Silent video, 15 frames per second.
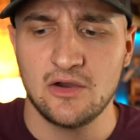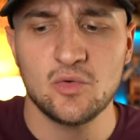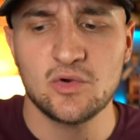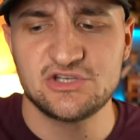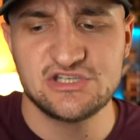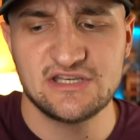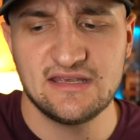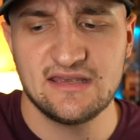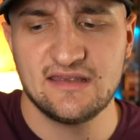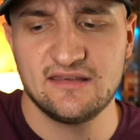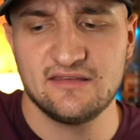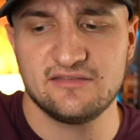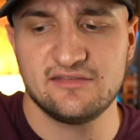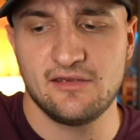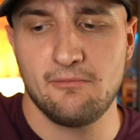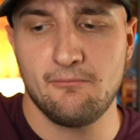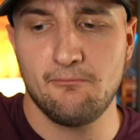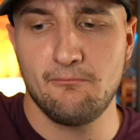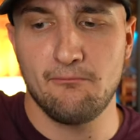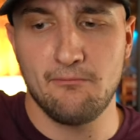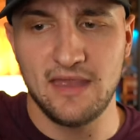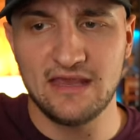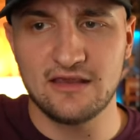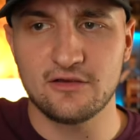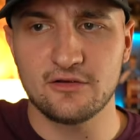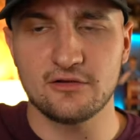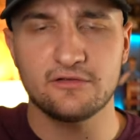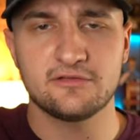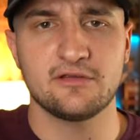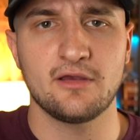which is
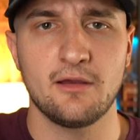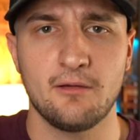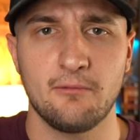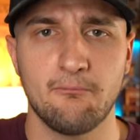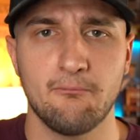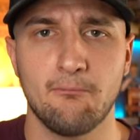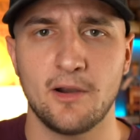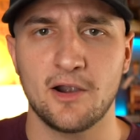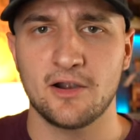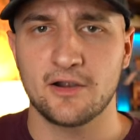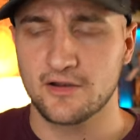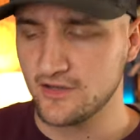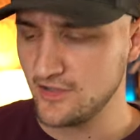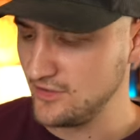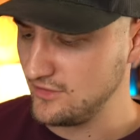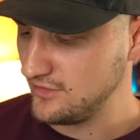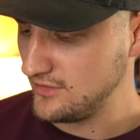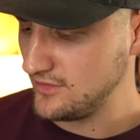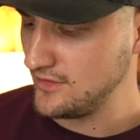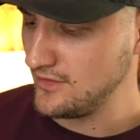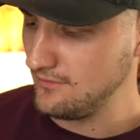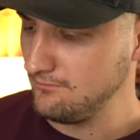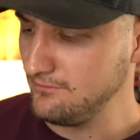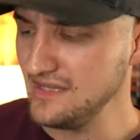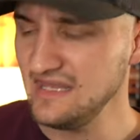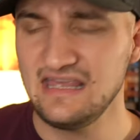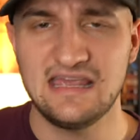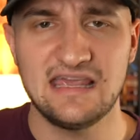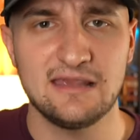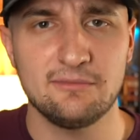Maker's Mark
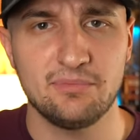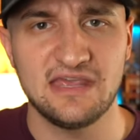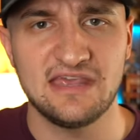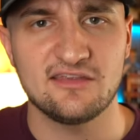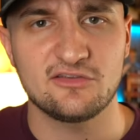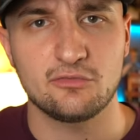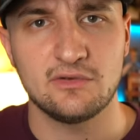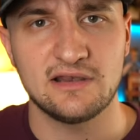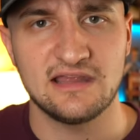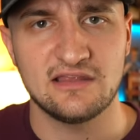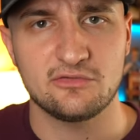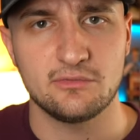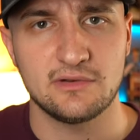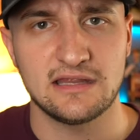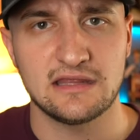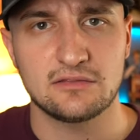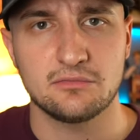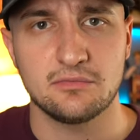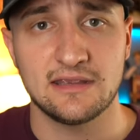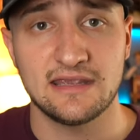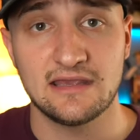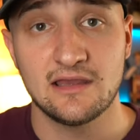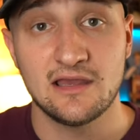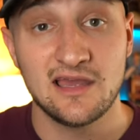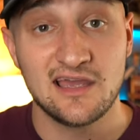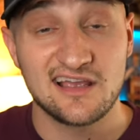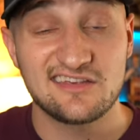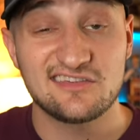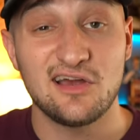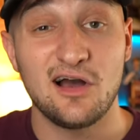BEP 2023.
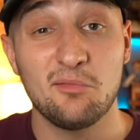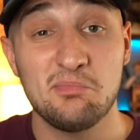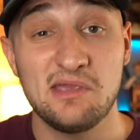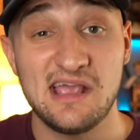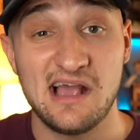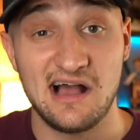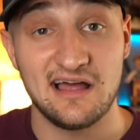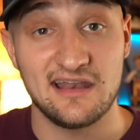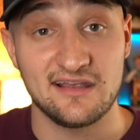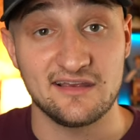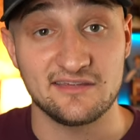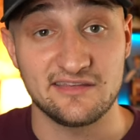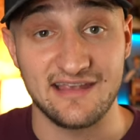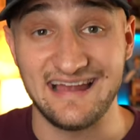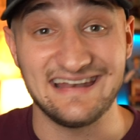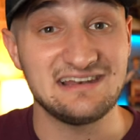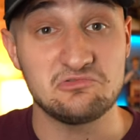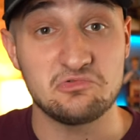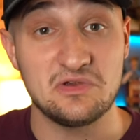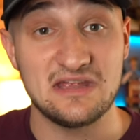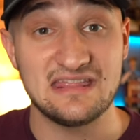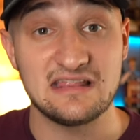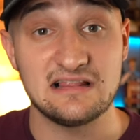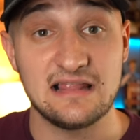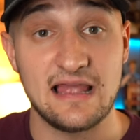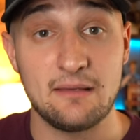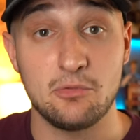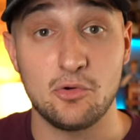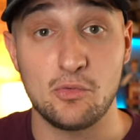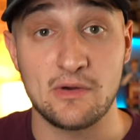Because I'll be honest, I didn't read the
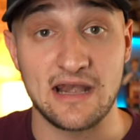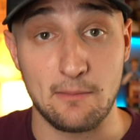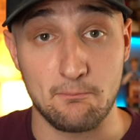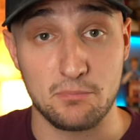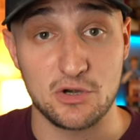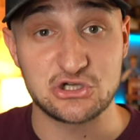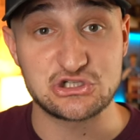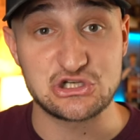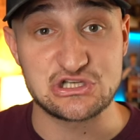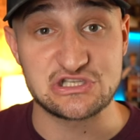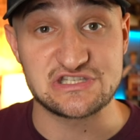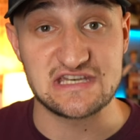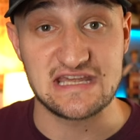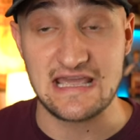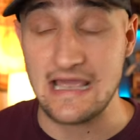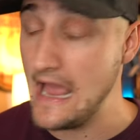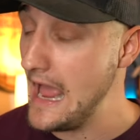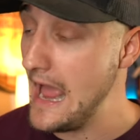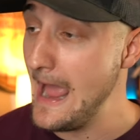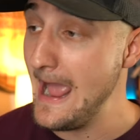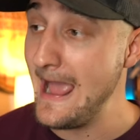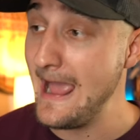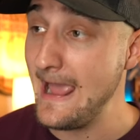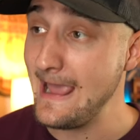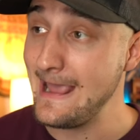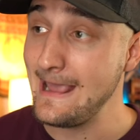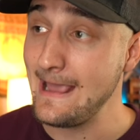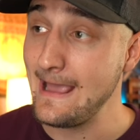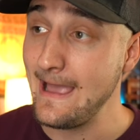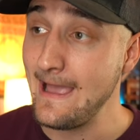label when I purchased it.
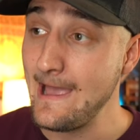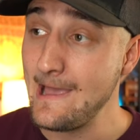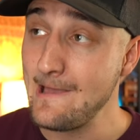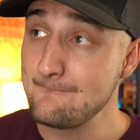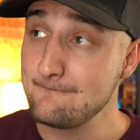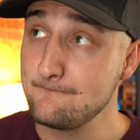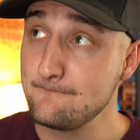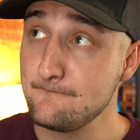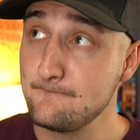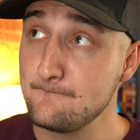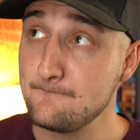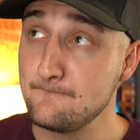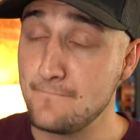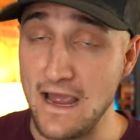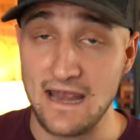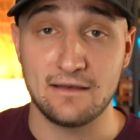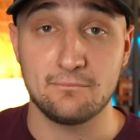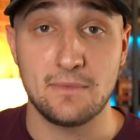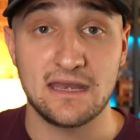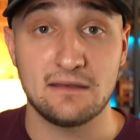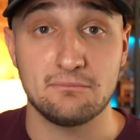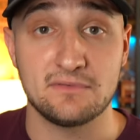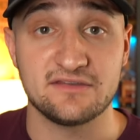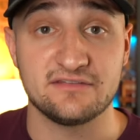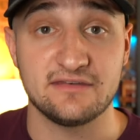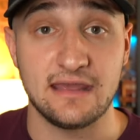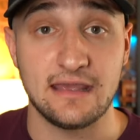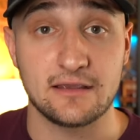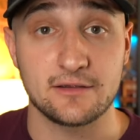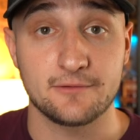I might have made a
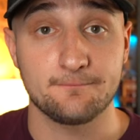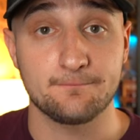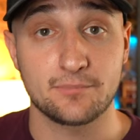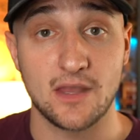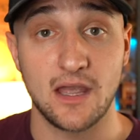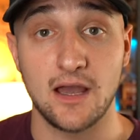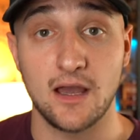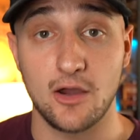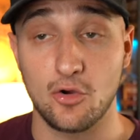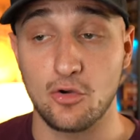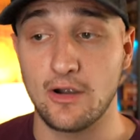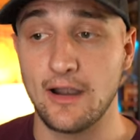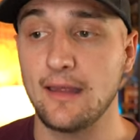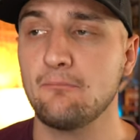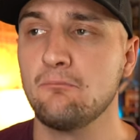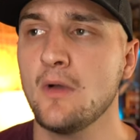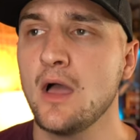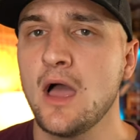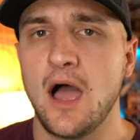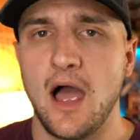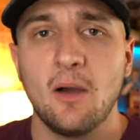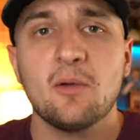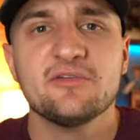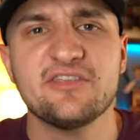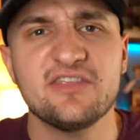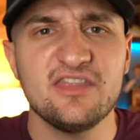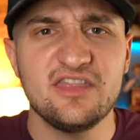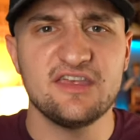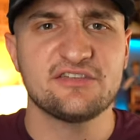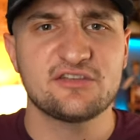mistake. Or I was
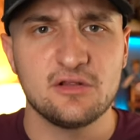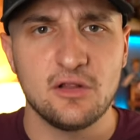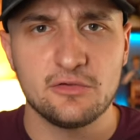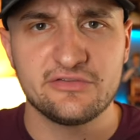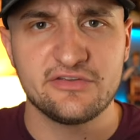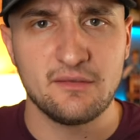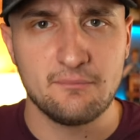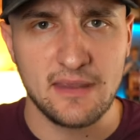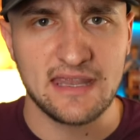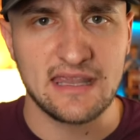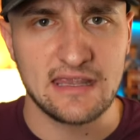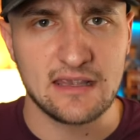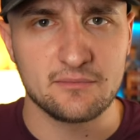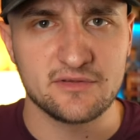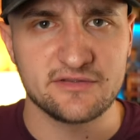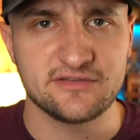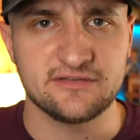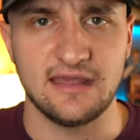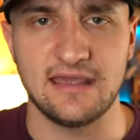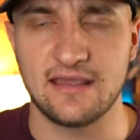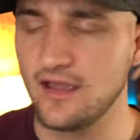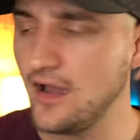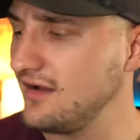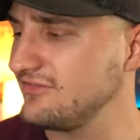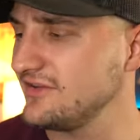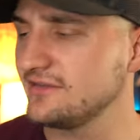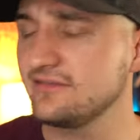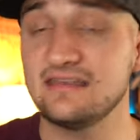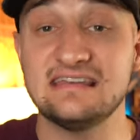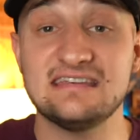this close to making a mistake.
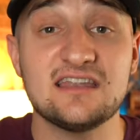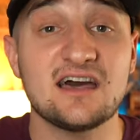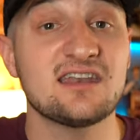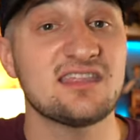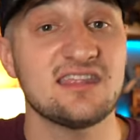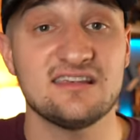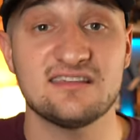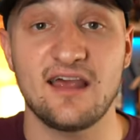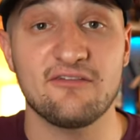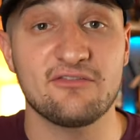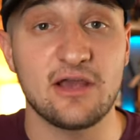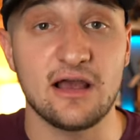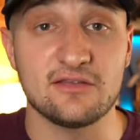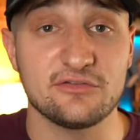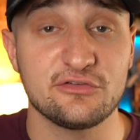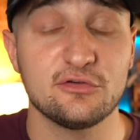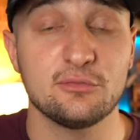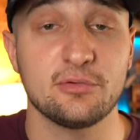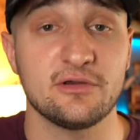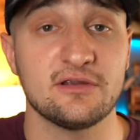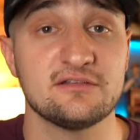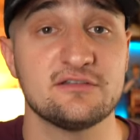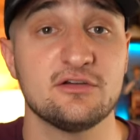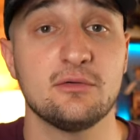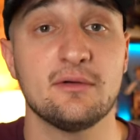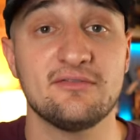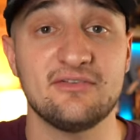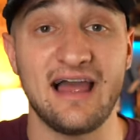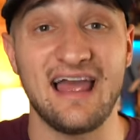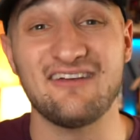Obviously, none of these I've gotten super into
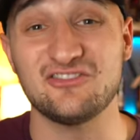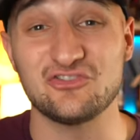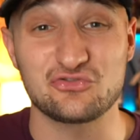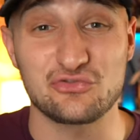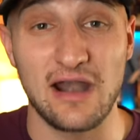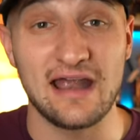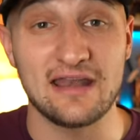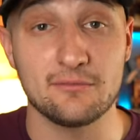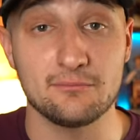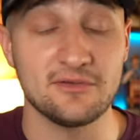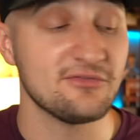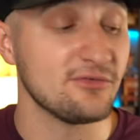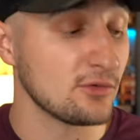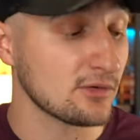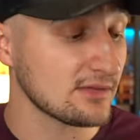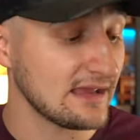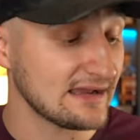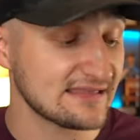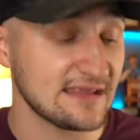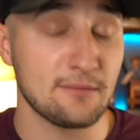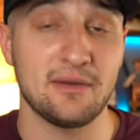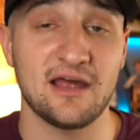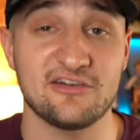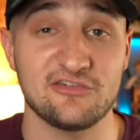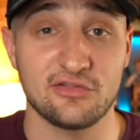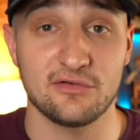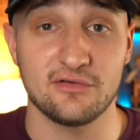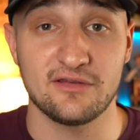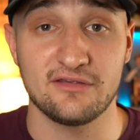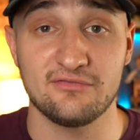if I haven't tried them before, like that batch
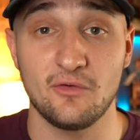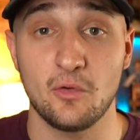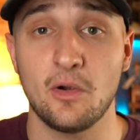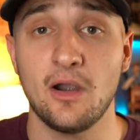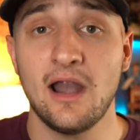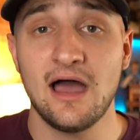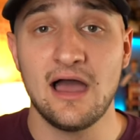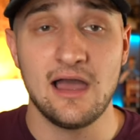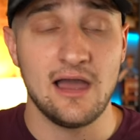34,